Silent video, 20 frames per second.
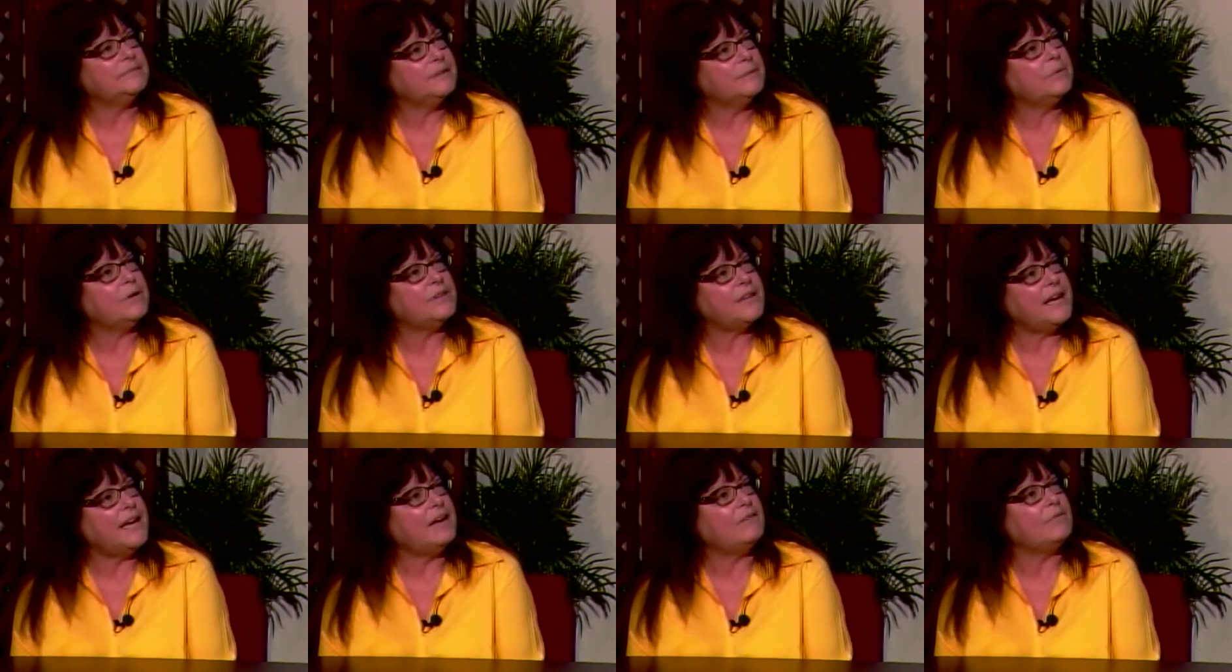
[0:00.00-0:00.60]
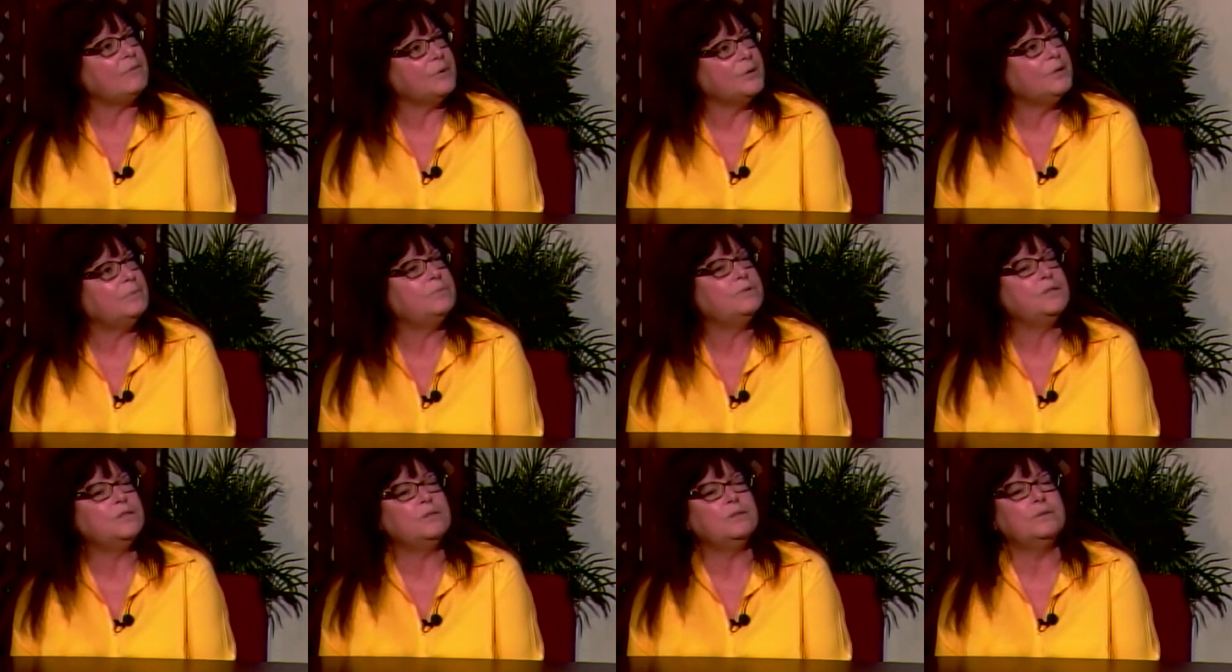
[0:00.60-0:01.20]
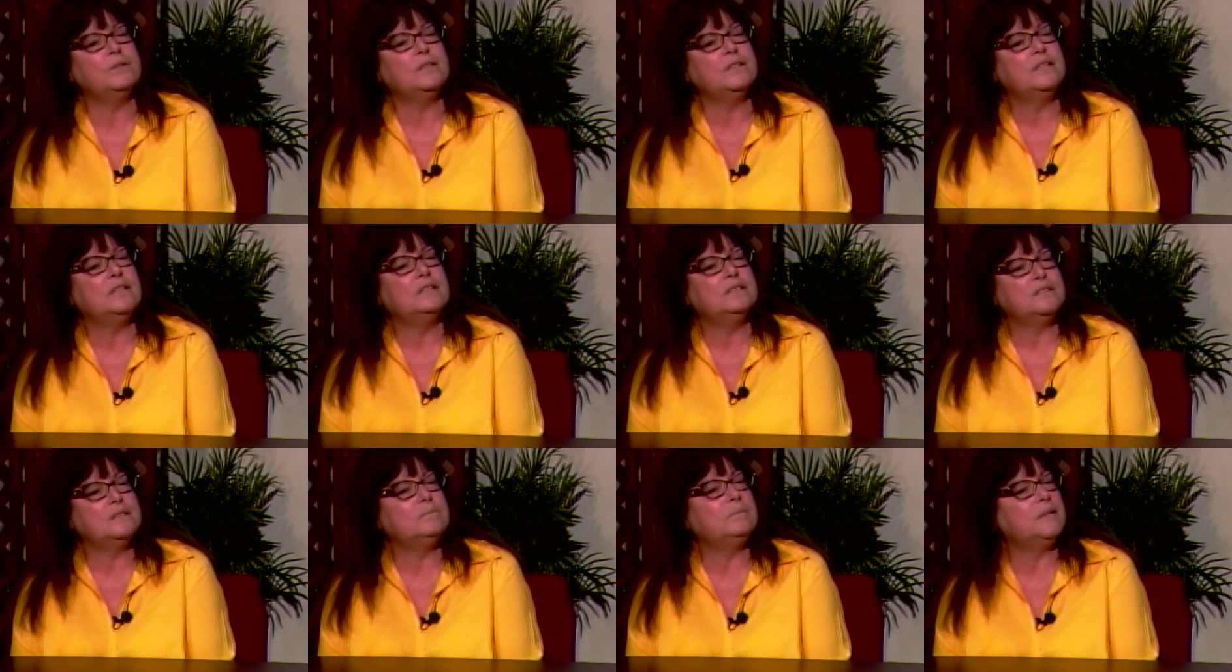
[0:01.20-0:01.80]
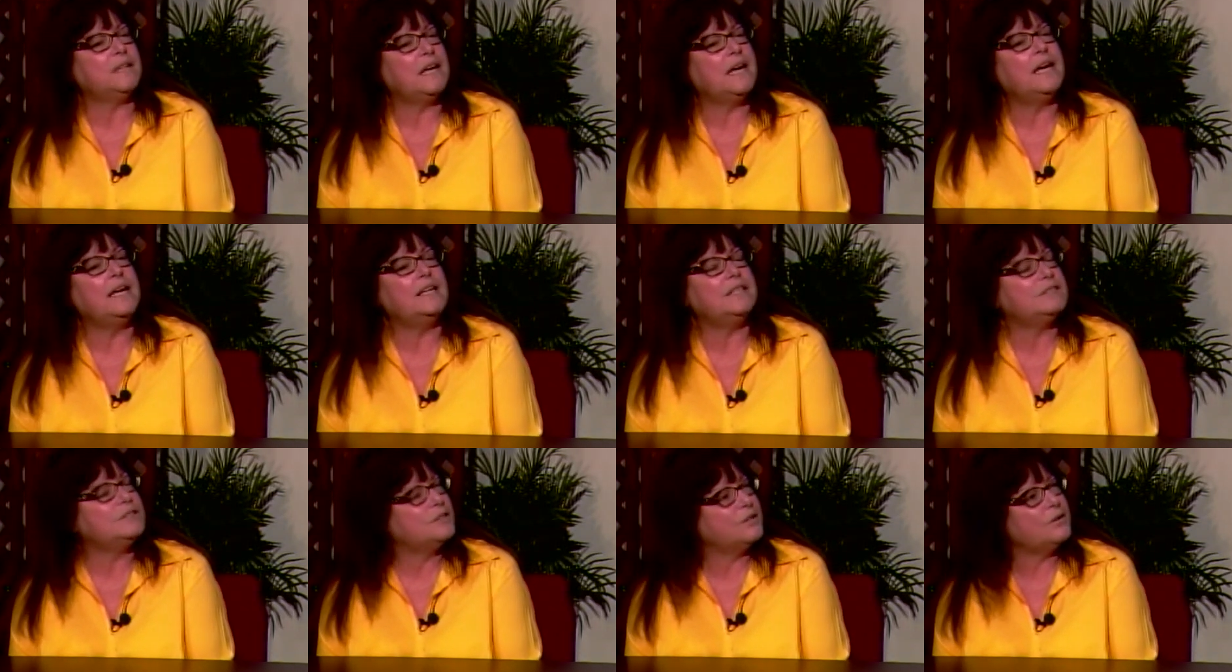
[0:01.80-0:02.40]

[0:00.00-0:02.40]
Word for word: Where they have room to to play and to